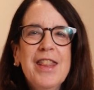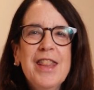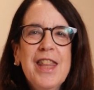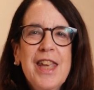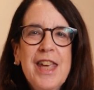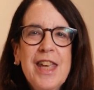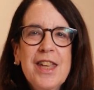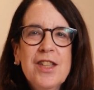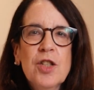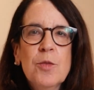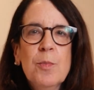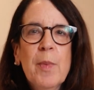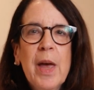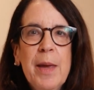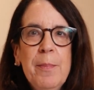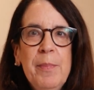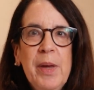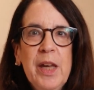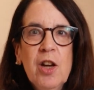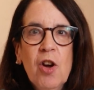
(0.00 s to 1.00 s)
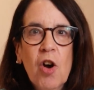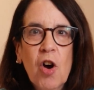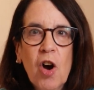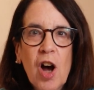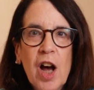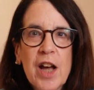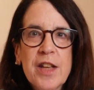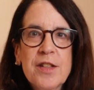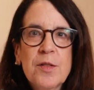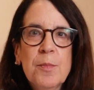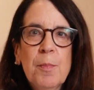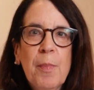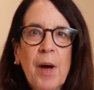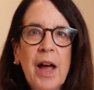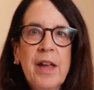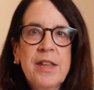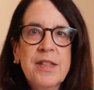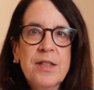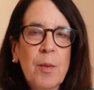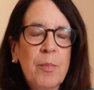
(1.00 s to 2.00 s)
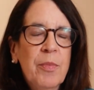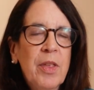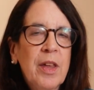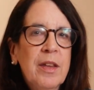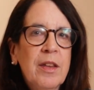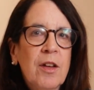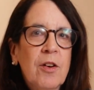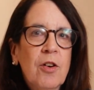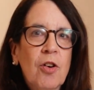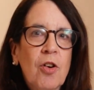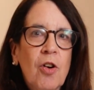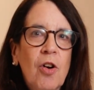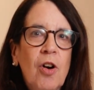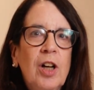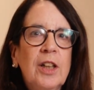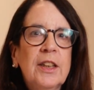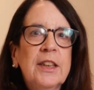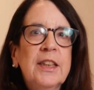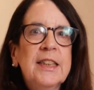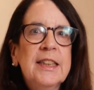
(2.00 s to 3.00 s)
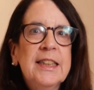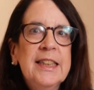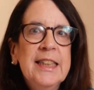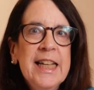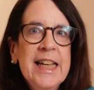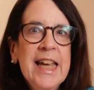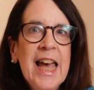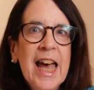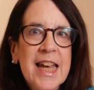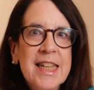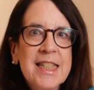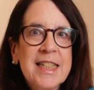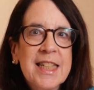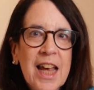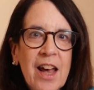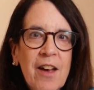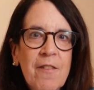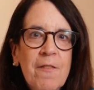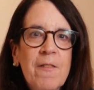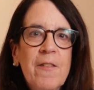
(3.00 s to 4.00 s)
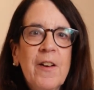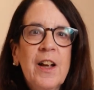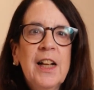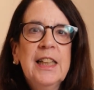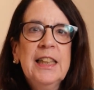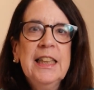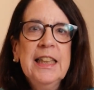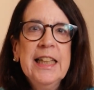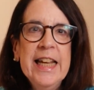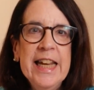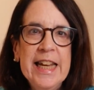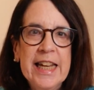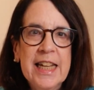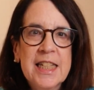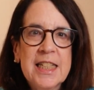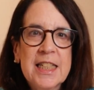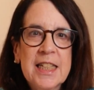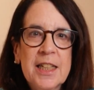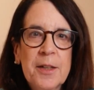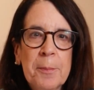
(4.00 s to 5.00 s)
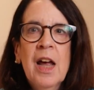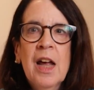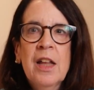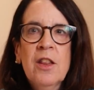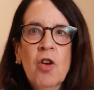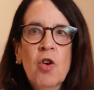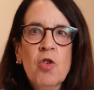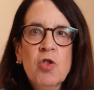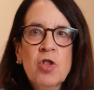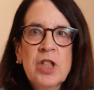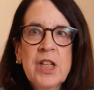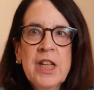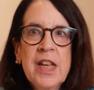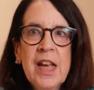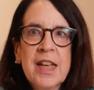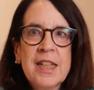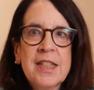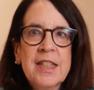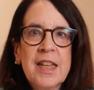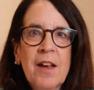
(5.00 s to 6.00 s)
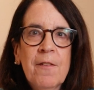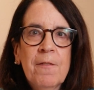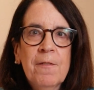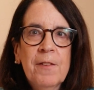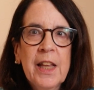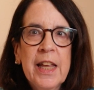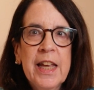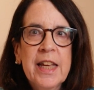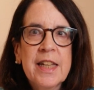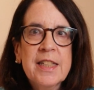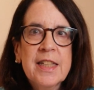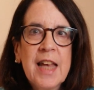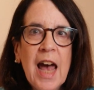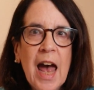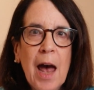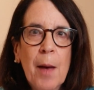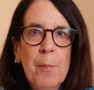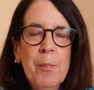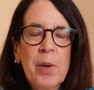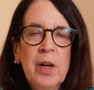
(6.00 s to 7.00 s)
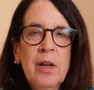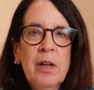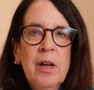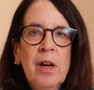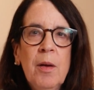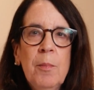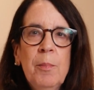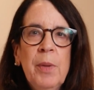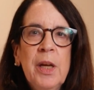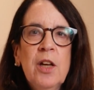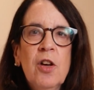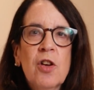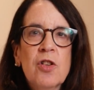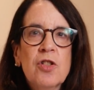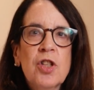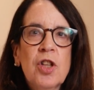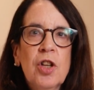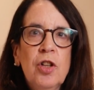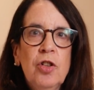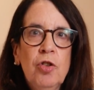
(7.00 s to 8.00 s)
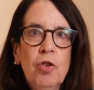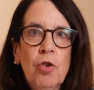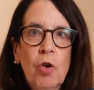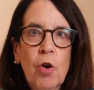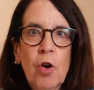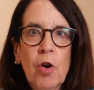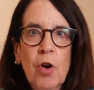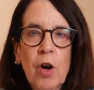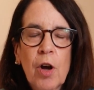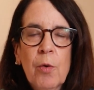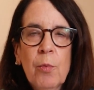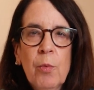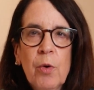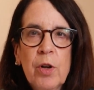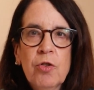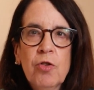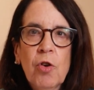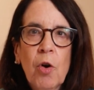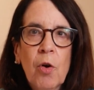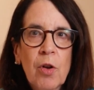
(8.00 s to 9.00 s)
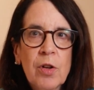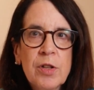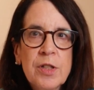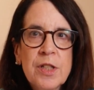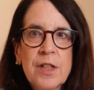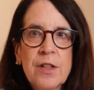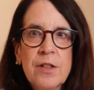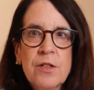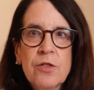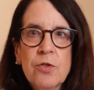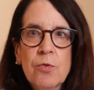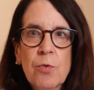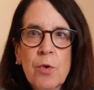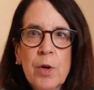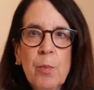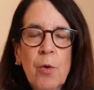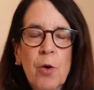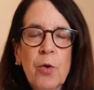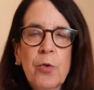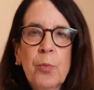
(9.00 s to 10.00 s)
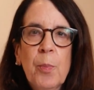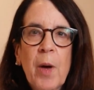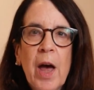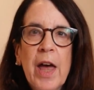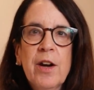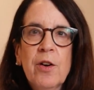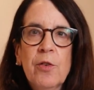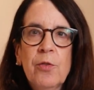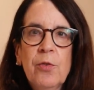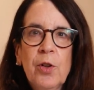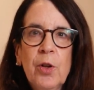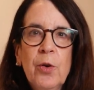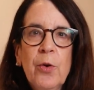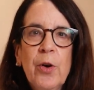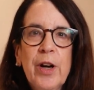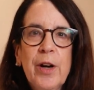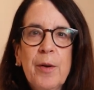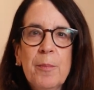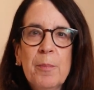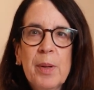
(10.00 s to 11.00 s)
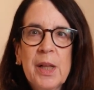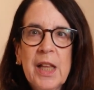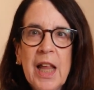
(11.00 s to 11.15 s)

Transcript: and these may be caused by something that are called CSF leaks. And those CSF leaks happen because the dura, which holds the cerebrospinal fluid in